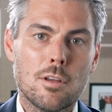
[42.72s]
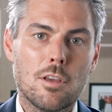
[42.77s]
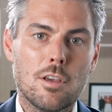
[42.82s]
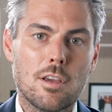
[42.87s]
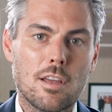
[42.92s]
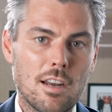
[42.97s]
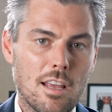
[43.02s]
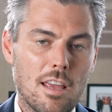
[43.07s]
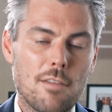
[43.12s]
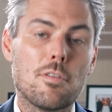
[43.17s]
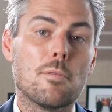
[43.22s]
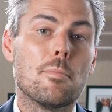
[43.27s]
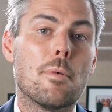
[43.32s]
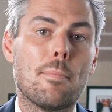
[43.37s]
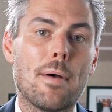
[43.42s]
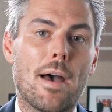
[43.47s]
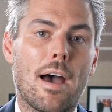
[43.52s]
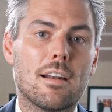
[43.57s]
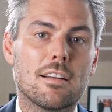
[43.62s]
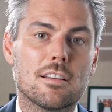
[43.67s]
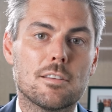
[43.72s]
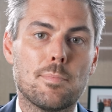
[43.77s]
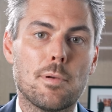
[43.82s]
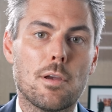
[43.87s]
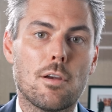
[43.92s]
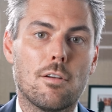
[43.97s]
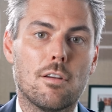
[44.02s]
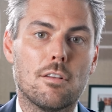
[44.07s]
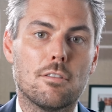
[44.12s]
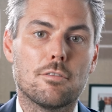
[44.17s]
you're going to give them a bad
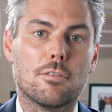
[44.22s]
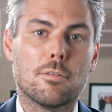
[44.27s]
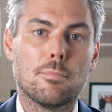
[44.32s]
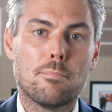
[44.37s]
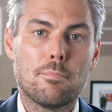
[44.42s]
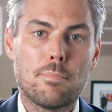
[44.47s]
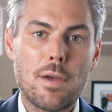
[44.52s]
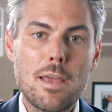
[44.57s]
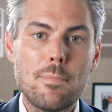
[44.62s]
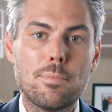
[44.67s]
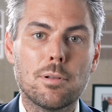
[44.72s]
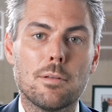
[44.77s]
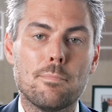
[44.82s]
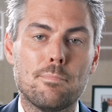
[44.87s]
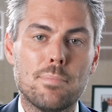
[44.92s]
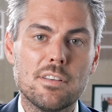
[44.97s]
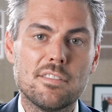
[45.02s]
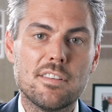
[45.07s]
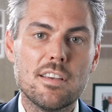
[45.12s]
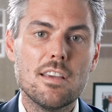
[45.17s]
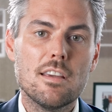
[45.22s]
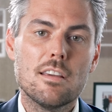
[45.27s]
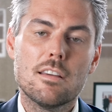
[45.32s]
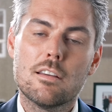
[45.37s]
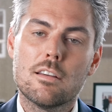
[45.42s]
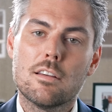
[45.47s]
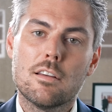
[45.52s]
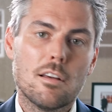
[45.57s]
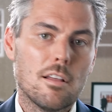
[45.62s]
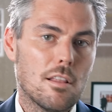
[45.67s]
experience. People are busy,
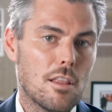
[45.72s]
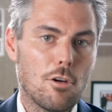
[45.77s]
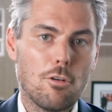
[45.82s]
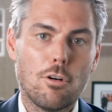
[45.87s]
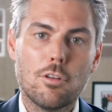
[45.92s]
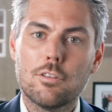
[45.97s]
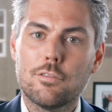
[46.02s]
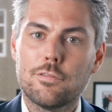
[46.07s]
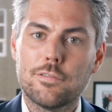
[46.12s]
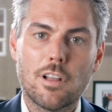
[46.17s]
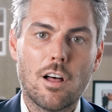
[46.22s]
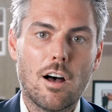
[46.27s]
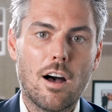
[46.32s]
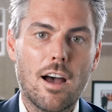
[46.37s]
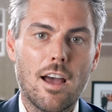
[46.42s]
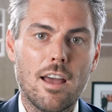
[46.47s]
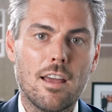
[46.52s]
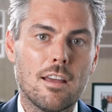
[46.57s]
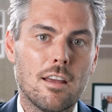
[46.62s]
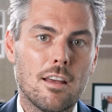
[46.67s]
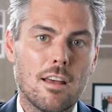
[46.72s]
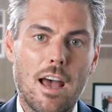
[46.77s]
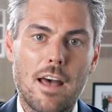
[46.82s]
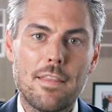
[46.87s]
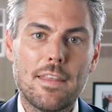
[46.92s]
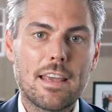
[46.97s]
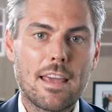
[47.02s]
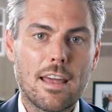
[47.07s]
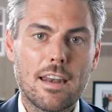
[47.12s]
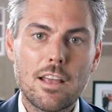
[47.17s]
they're on the fly,
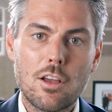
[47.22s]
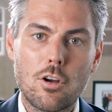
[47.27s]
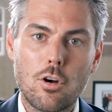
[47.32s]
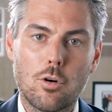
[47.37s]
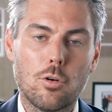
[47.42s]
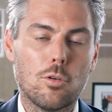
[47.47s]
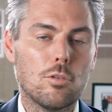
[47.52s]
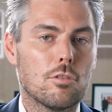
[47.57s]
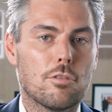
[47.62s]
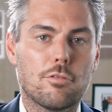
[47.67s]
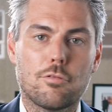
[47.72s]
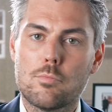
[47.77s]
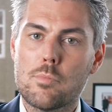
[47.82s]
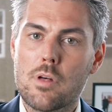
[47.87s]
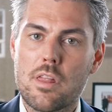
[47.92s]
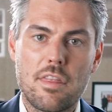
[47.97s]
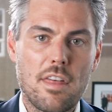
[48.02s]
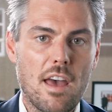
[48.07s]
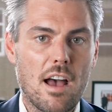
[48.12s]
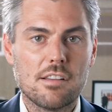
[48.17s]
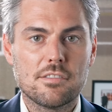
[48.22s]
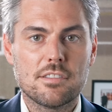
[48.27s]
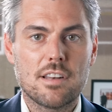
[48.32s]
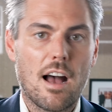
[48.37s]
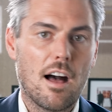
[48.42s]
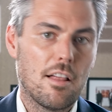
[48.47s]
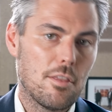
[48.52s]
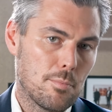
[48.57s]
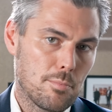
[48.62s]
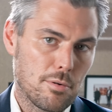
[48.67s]
and they're getting calls from 1,000
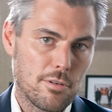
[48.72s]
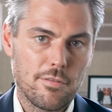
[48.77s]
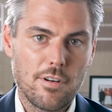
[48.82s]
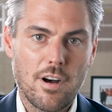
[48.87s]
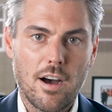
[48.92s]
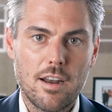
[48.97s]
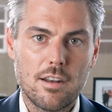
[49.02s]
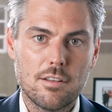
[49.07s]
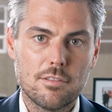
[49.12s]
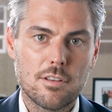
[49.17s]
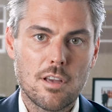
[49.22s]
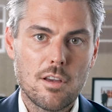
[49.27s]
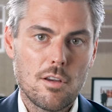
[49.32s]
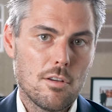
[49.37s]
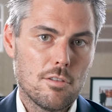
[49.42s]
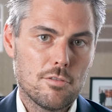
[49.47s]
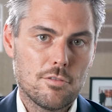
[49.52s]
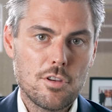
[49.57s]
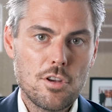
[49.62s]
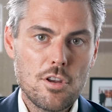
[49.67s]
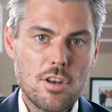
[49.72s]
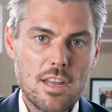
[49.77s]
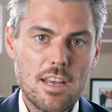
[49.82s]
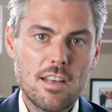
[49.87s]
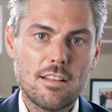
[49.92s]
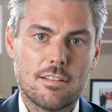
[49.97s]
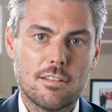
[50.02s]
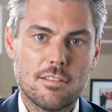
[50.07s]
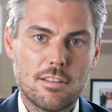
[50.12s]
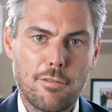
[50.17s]
other providers. So you
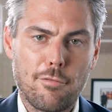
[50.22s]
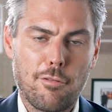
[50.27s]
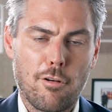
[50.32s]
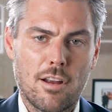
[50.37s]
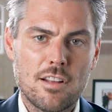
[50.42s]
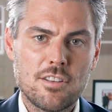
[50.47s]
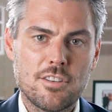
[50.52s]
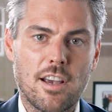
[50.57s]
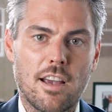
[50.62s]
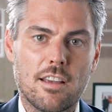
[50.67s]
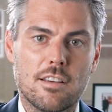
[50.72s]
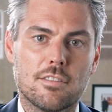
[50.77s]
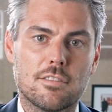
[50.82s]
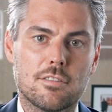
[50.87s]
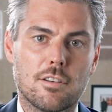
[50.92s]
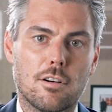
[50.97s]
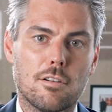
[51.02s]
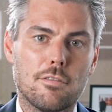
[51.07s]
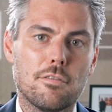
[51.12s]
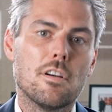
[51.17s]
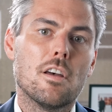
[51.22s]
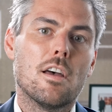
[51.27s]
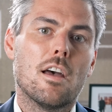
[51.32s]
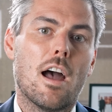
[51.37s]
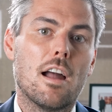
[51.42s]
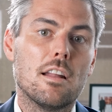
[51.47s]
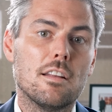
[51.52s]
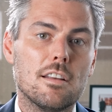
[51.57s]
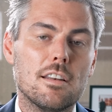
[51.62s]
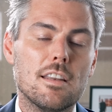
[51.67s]
need to differentiate yourself
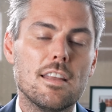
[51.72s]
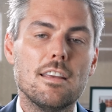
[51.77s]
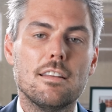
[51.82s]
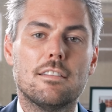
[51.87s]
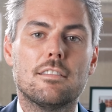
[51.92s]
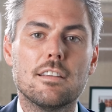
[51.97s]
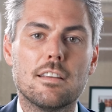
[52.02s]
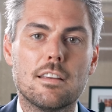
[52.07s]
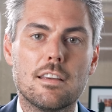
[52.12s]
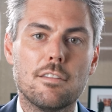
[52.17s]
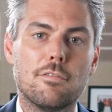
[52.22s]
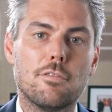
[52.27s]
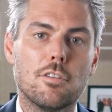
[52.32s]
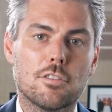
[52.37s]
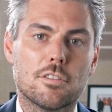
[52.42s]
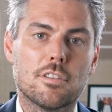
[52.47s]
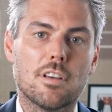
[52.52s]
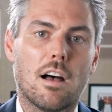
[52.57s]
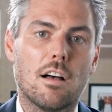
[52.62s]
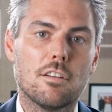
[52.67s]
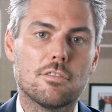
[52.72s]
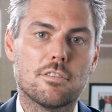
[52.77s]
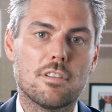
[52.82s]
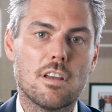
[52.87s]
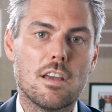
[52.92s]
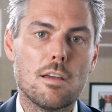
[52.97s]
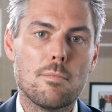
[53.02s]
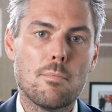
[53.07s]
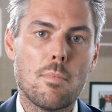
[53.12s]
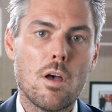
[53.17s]
and you need to give your sales
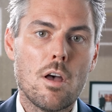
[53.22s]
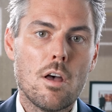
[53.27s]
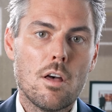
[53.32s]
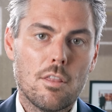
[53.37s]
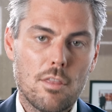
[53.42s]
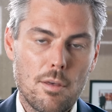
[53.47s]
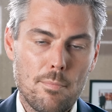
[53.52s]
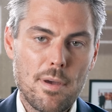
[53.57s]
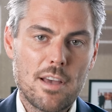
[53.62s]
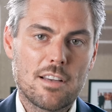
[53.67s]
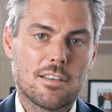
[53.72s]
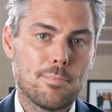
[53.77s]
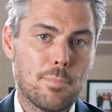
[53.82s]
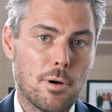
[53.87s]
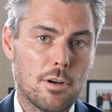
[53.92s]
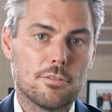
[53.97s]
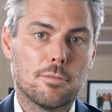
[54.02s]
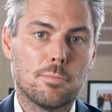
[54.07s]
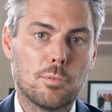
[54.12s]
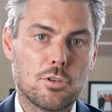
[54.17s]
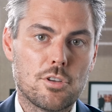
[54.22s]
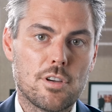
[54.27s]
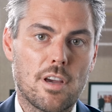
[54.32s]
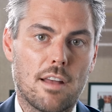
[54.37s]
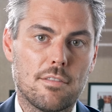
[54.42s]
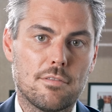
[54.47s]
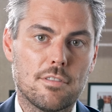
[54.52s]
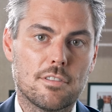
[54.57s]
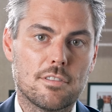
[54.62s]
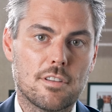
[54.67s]
team the best possible
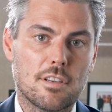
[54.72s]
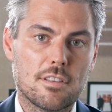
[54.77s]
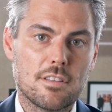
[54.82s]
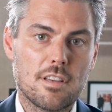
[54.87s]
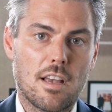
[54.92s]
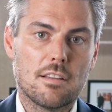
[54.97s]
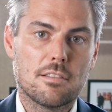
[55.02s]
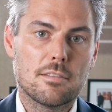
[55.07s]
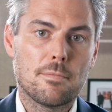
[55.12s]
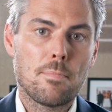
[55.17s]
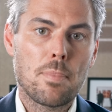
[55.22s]
chance of success.